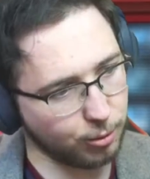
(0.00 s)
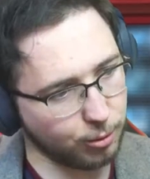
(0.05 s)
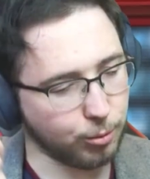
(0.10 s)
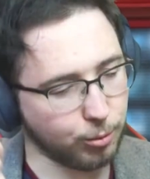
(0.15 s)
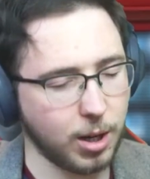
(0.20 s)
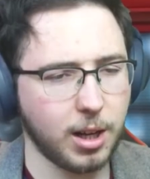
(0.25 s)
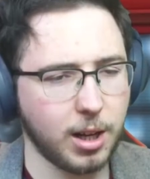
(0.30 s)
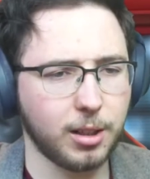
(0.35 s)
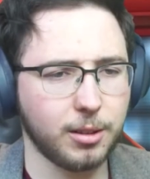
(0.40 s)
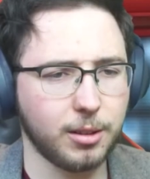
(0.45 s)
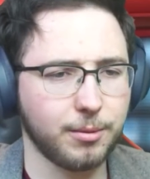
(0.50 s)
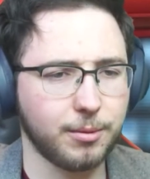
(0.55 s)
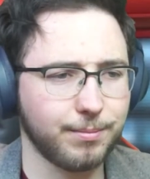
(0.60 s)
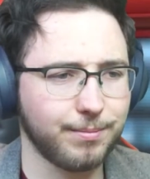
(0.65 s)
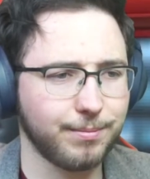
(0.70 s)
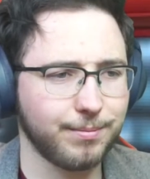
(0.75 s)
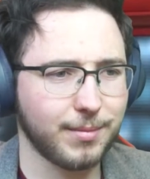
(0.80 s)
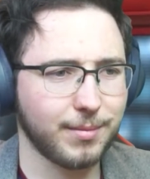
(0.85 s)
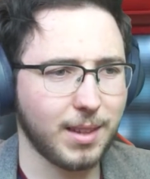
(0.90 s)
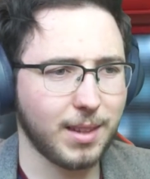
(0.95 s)
well,
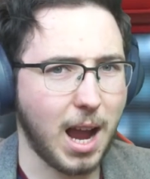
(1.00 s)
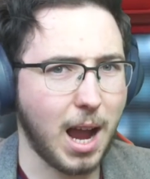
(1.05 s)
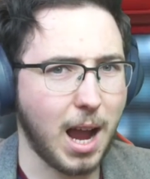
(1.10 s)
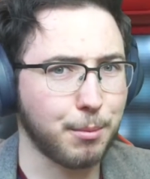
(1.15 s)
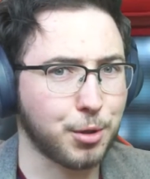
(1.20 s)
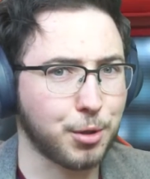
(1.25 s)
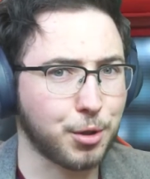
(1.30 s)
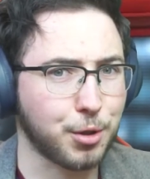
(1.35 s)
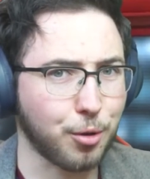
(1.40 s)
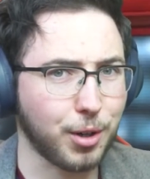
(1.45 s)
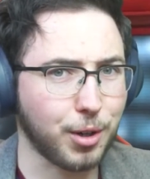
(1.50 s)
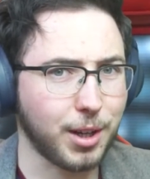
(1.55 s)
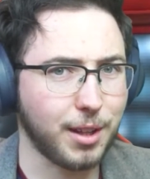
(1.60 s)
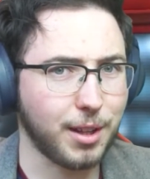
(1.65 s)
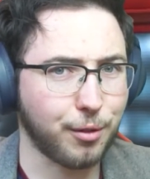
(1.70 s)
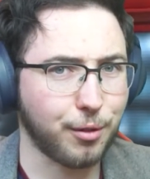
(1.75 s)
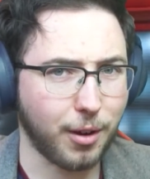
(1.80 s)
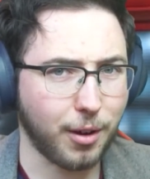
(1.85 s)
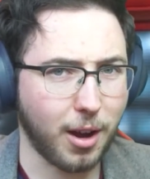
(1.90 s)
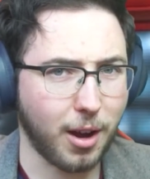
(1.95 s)
I'm sure
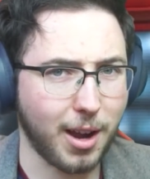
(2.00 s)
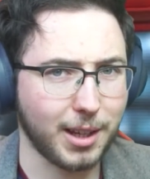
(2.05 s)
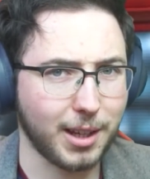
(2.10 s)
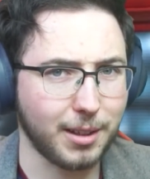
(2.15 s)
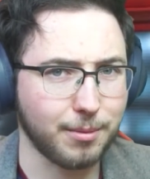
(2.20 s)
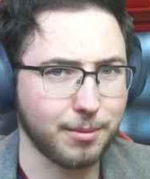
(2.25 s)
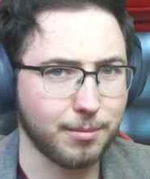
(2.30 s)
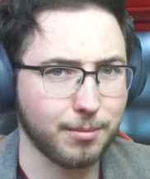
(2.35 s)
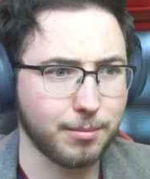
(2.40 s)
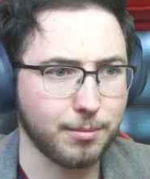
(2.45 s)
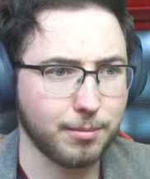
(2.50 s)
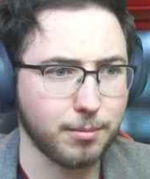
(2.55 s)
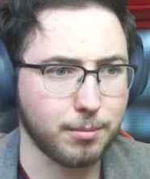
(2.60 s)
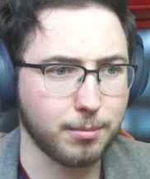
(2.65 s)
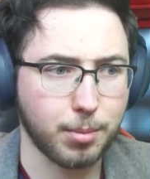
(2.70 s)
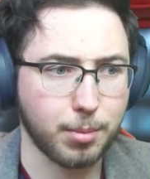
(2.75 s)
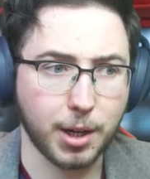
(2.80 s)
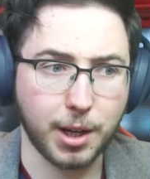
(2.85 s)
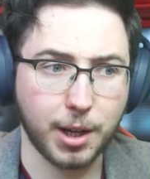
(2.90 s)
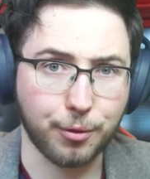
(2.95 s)
he's fine,
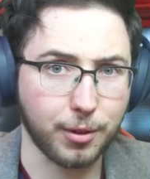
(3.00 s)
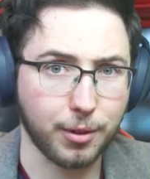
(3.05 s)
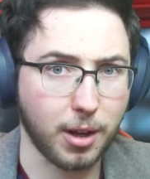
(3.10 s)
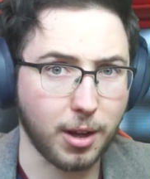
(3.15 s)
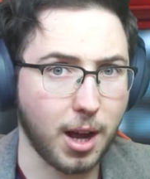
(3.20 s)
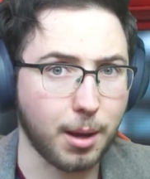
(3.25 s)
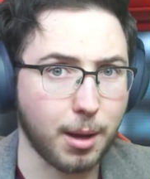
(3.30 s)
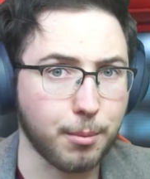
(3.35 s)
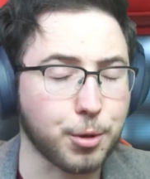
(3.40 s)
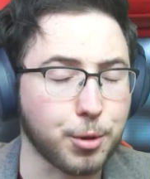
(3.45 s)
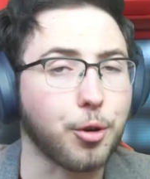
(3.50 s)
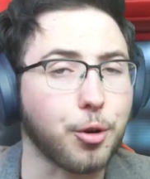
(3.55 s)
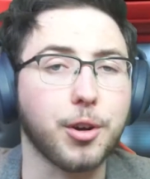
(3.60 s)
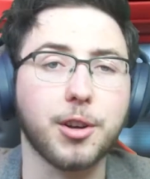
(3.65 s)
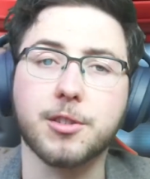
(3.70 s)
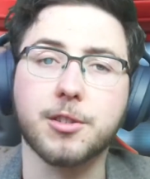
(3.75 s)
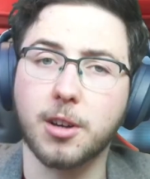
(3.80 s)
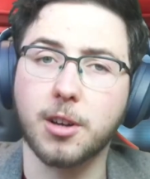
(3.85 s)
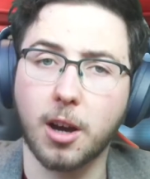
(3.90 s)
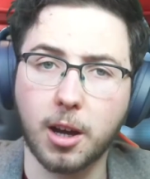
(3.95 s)
but if not, I'm sure
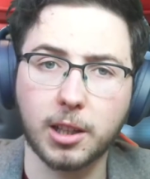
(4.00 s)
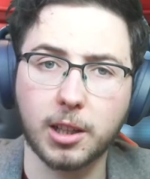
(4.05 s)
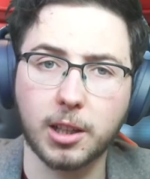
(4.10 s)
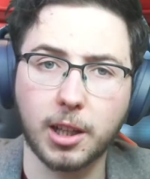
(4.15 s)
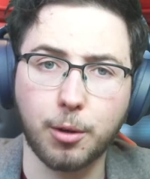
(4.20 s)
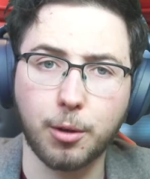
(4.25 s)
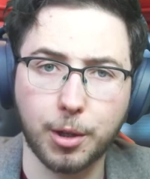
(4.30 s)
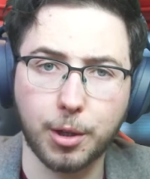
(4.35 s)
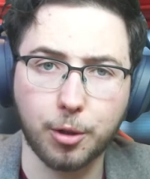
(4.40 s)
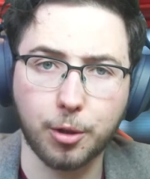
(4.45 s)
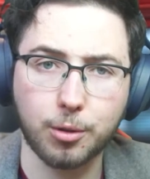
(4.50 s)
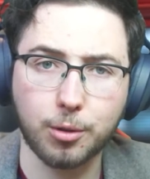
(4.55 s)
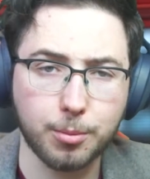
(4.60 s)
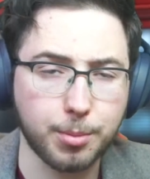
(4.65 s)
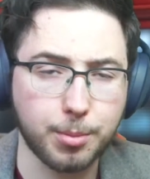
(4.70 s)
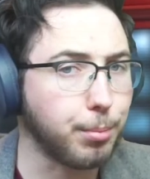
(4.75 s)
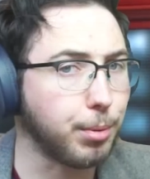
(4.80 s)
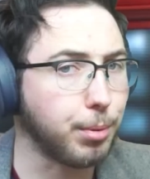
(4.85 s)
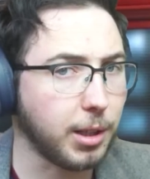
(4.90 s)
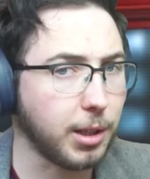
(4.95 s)
his ugly widow will
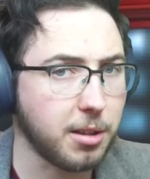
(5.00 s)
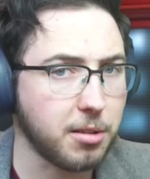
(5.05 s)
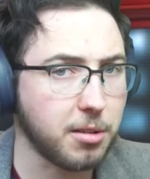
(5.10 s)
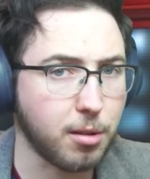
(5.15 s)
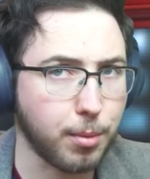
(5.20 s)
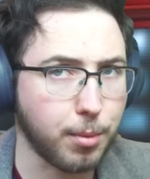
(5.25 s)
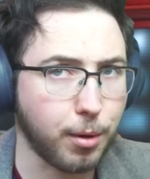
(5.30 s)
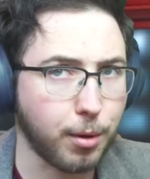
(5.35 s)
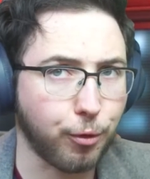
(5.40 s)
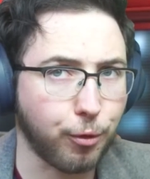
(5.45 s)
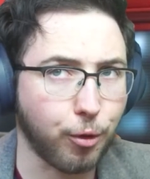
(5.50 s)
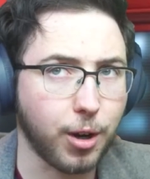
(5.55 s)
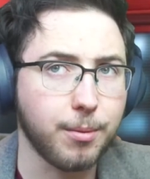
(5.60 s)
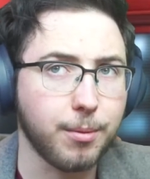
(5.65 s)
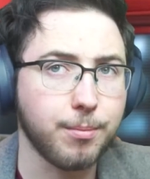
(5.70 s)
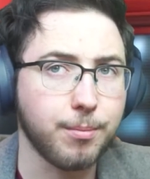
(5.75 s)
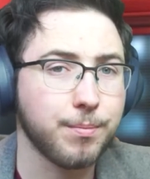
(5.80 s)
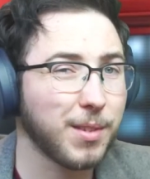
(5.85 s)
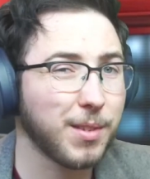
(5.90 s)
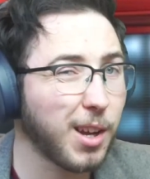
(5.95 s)
be pleased to be
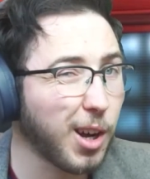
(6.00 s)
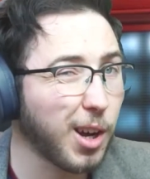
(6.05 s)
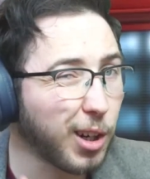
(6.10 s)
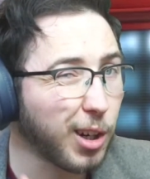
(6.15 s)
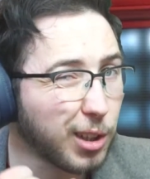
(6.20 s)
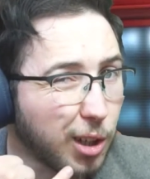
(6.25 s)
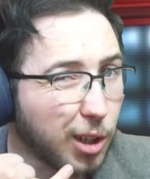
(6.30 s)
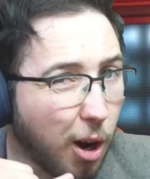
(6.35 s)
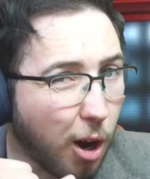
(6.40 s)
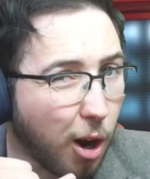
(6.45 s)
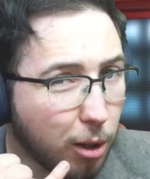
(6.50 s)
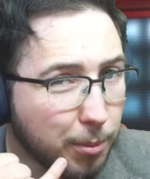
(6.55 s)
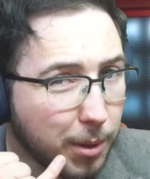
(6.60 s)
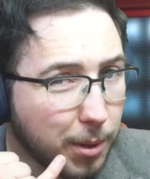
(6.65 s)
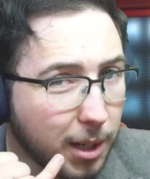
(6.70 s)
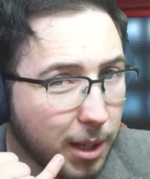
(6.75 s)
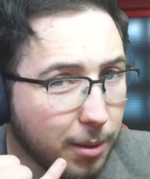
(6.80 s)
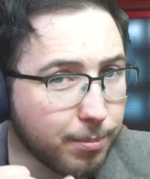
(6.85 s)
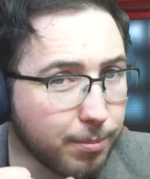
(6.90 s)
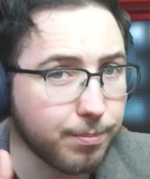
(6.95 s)
free. Call
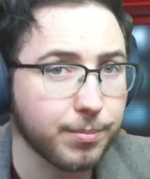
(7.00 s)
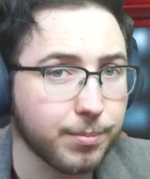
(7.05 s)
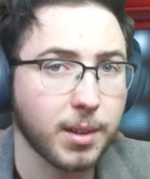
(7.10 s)
me.